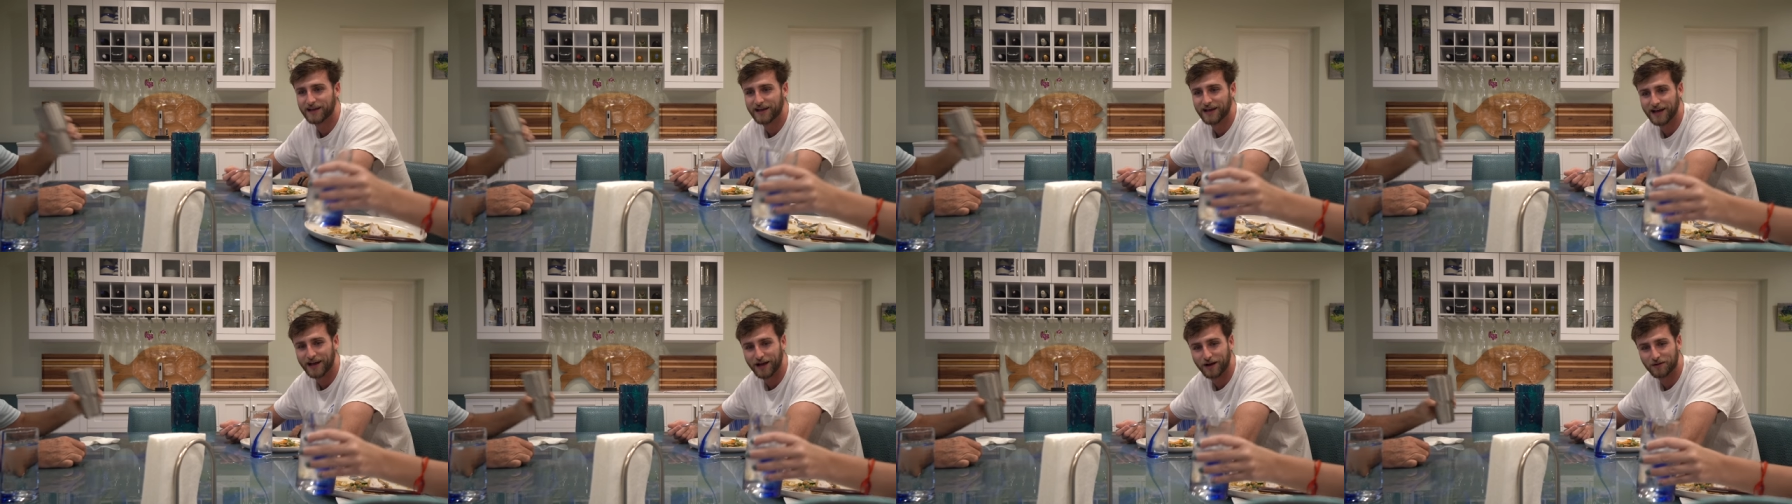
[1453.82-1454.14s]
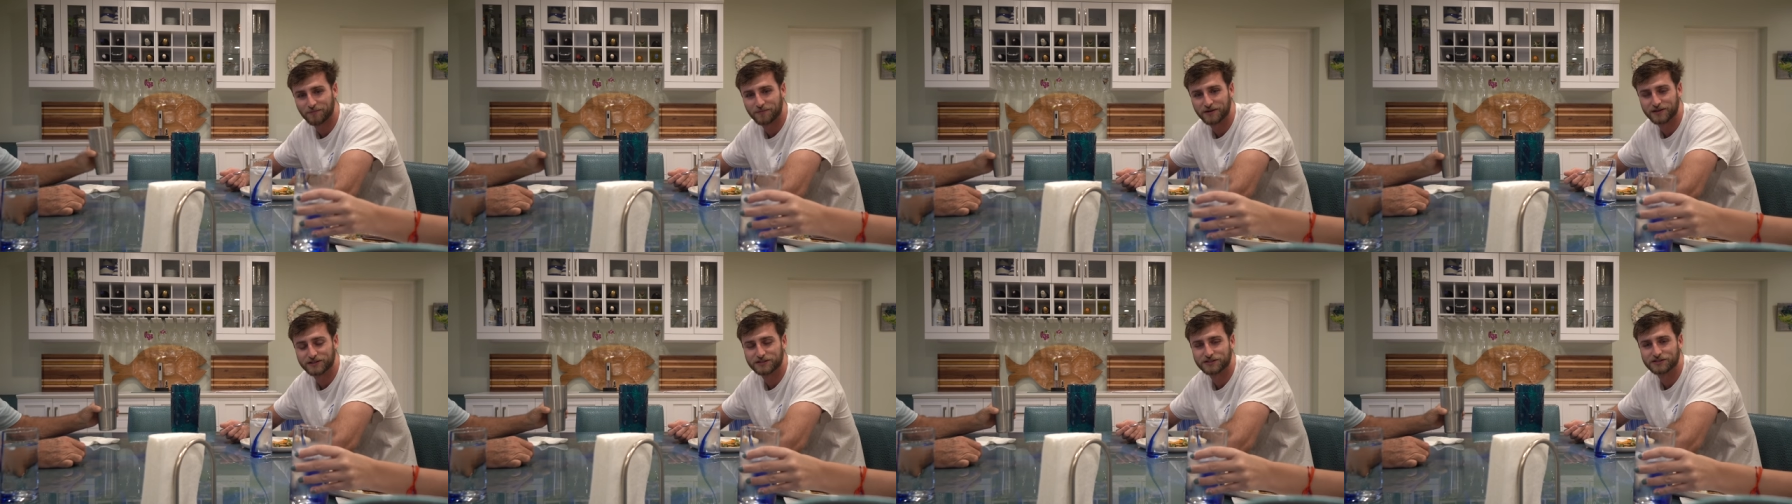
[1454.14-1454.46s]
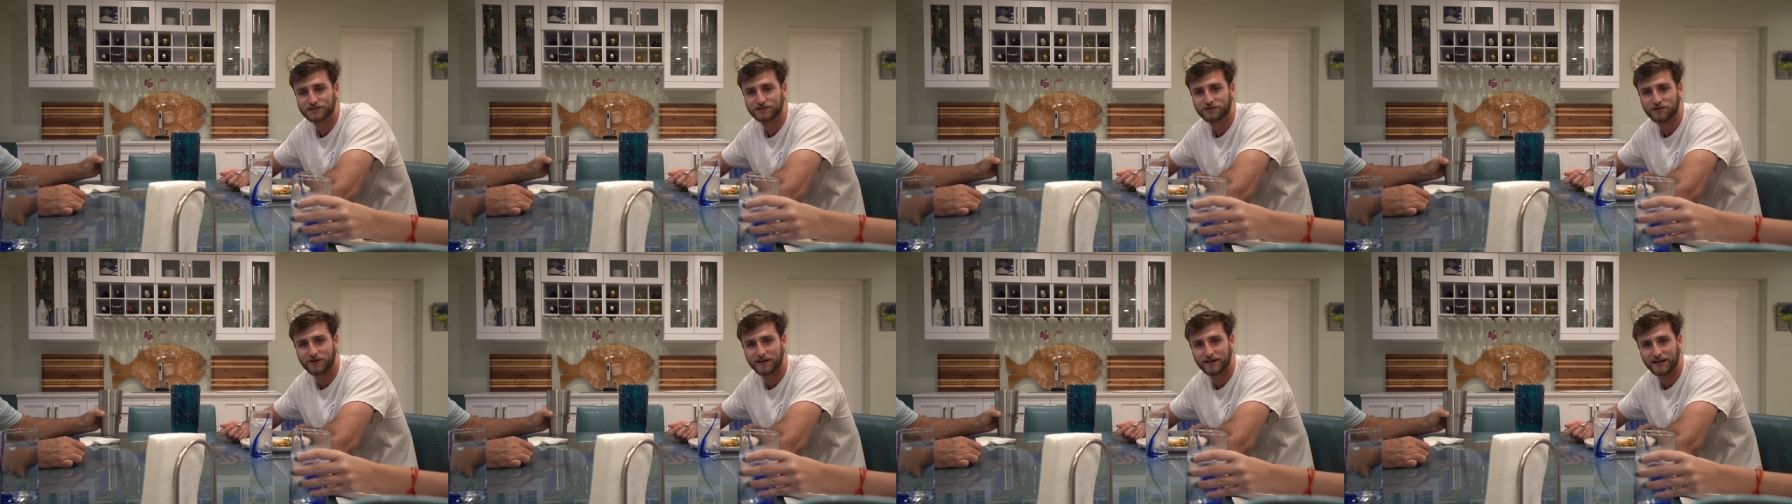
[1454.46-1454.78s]
how
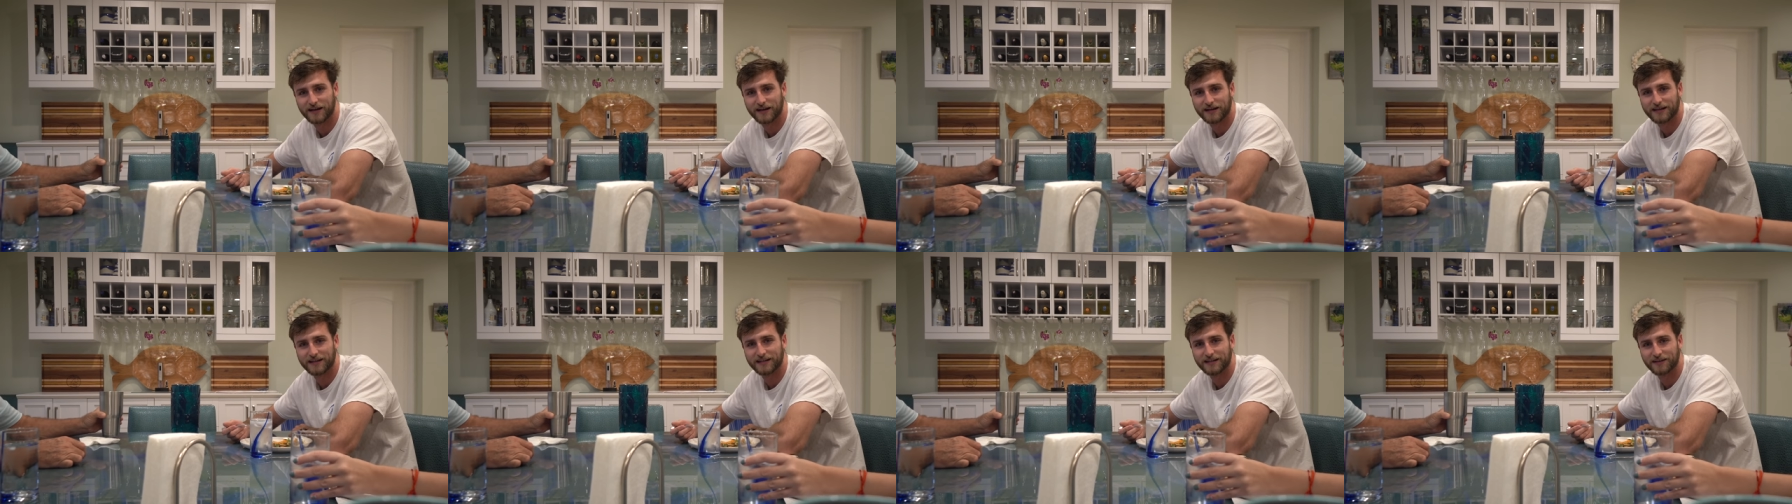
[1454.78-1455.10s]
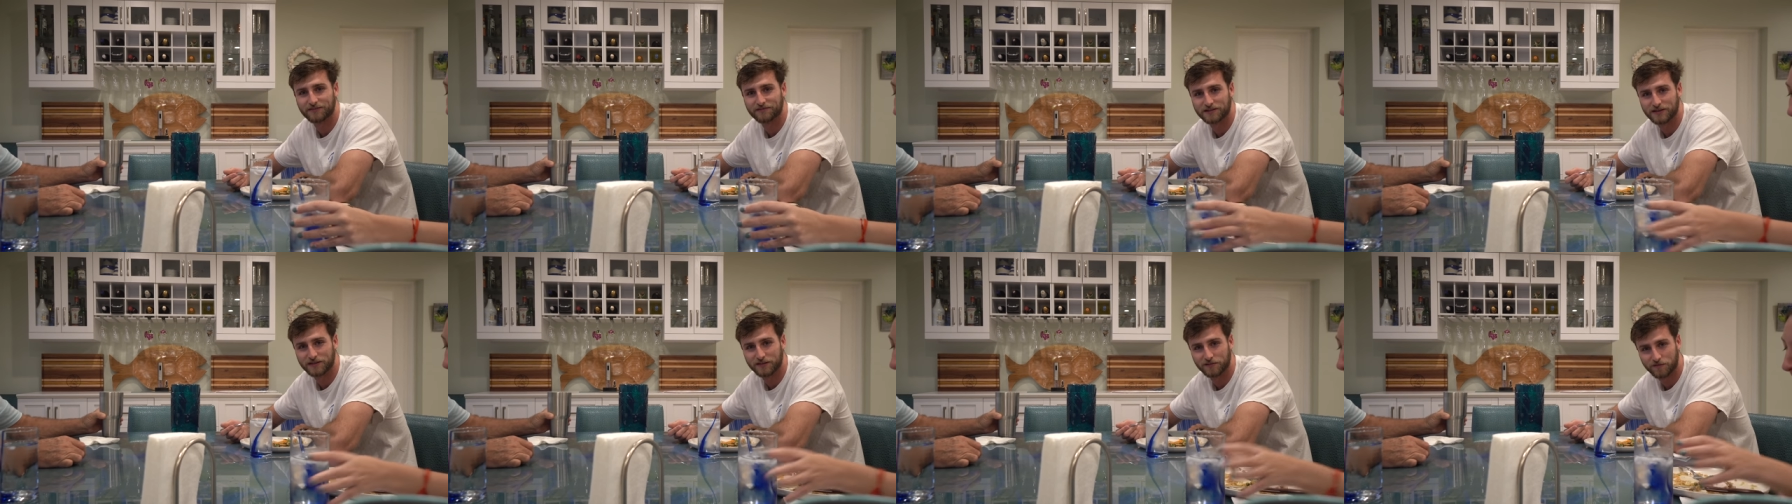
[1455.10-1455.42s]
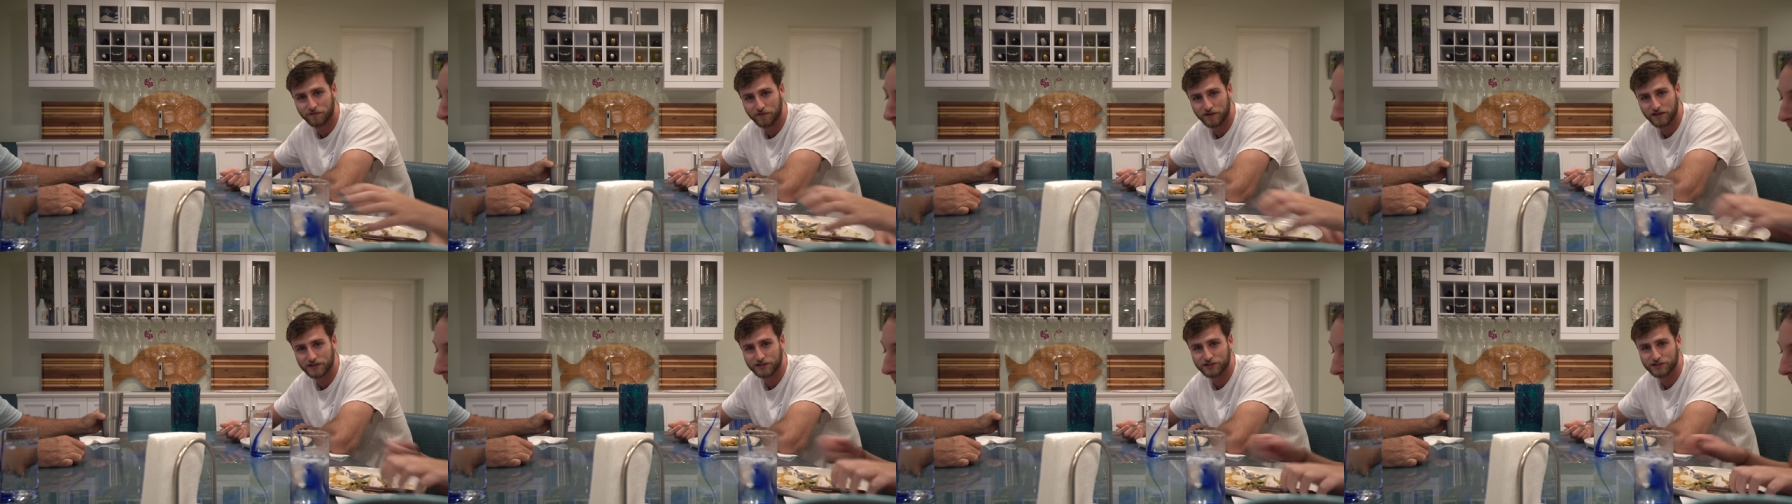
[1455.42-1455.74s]
much credit I can give to the
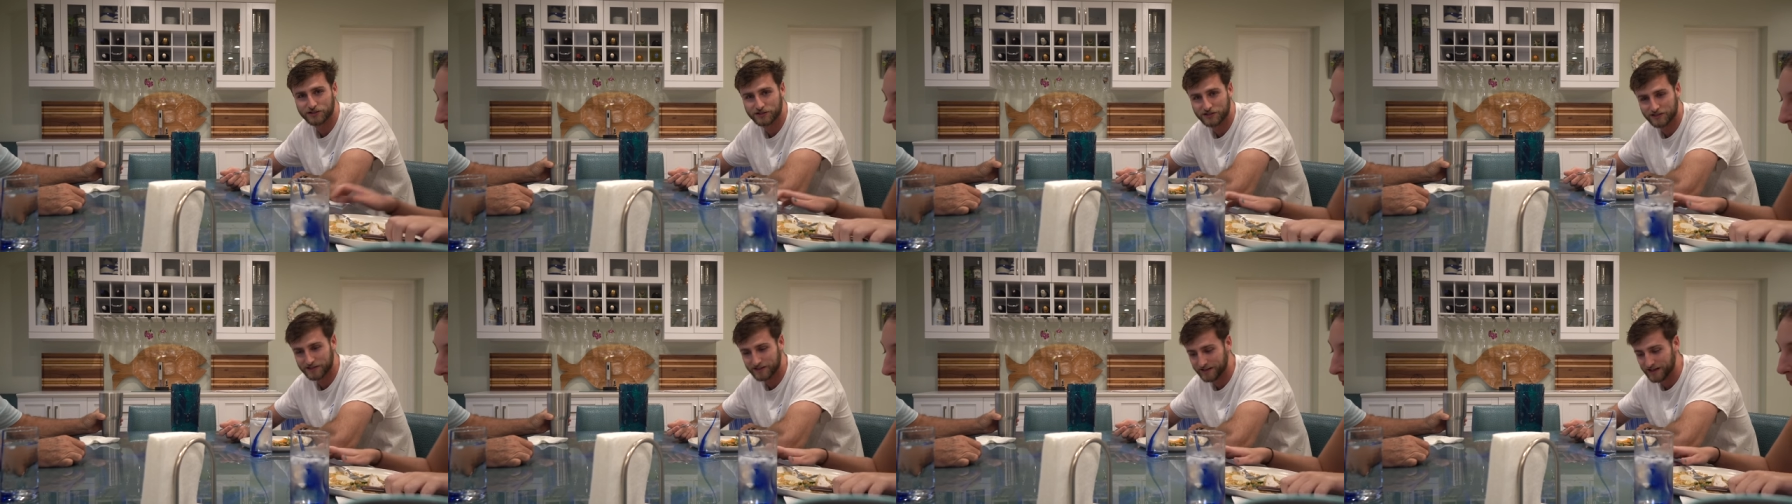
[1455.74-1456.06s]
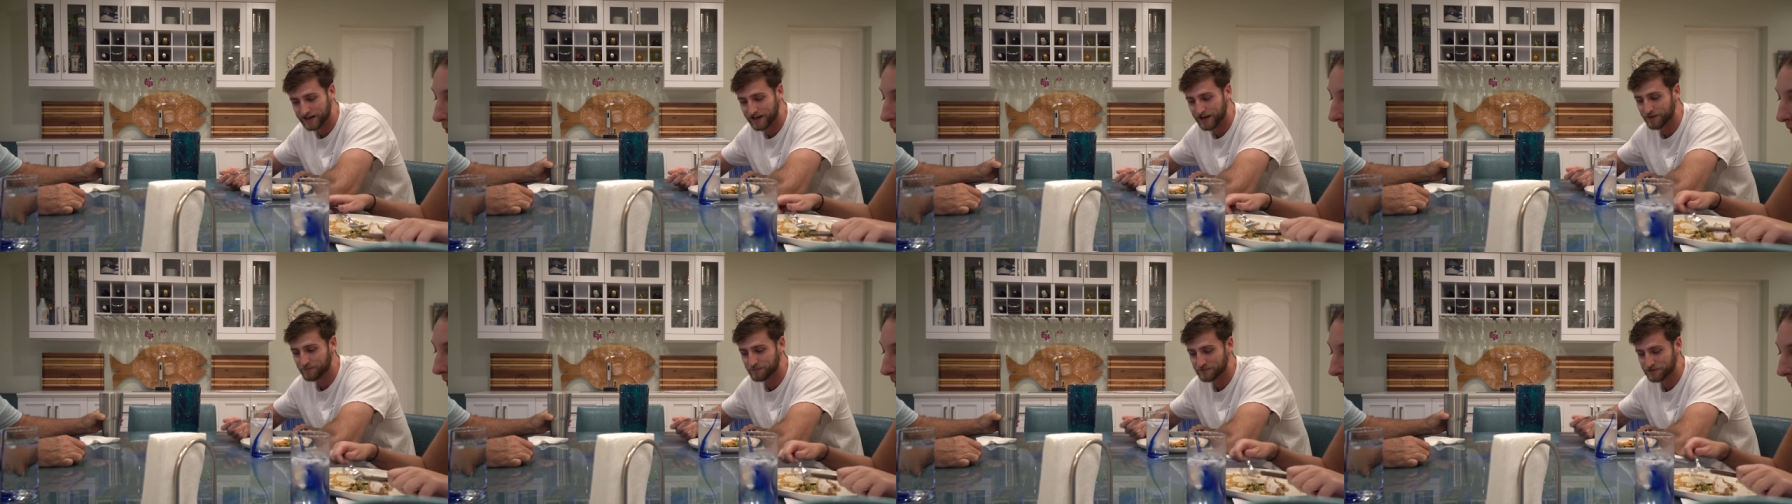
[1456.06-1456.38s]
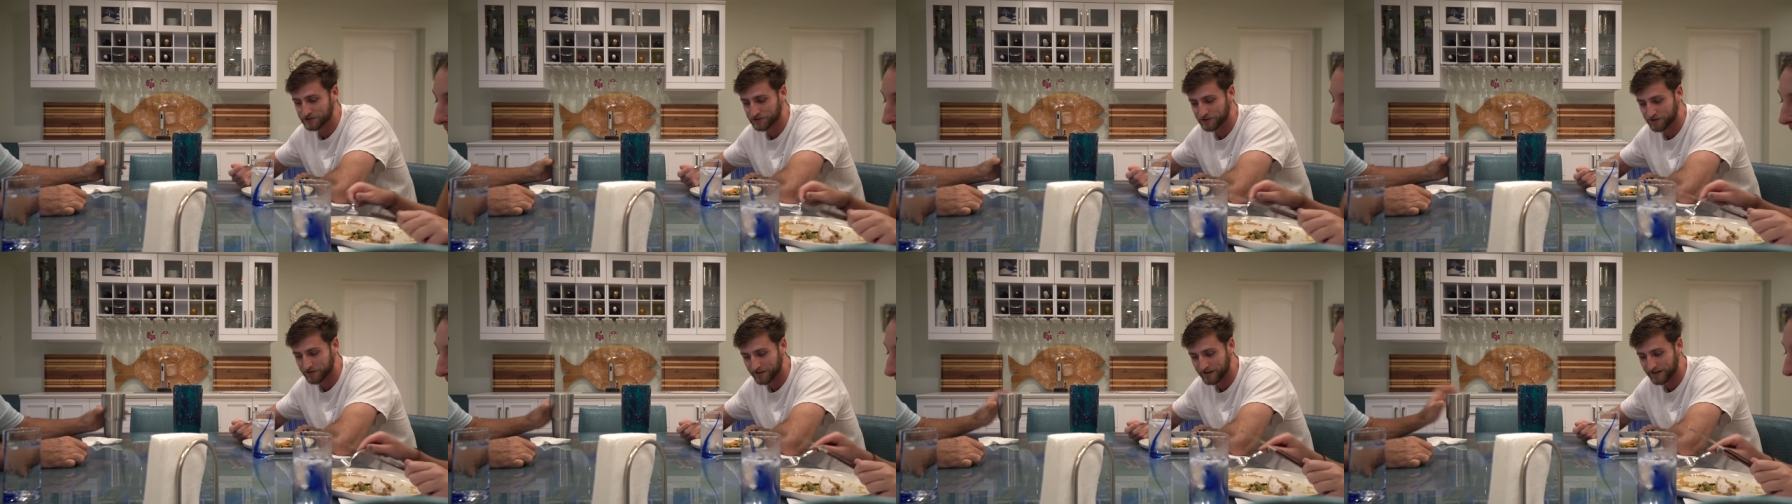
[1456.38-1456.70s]
fish and how
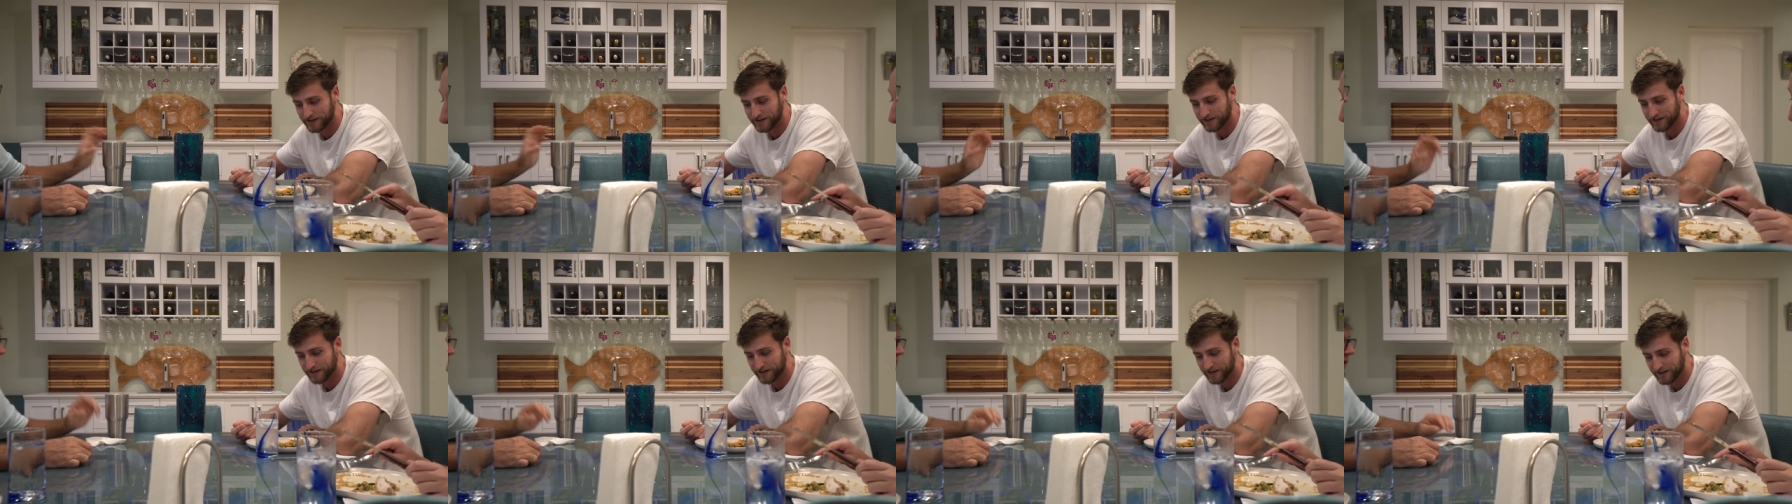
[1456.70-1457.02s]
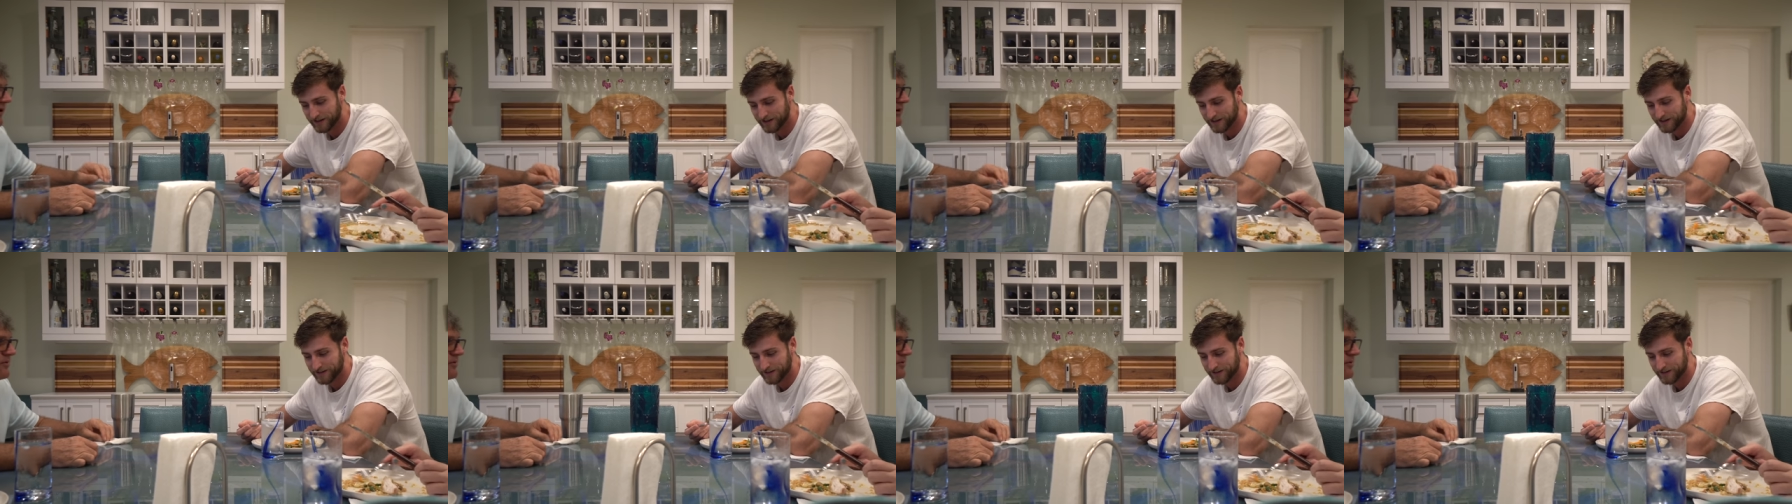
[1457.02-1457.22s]
much credit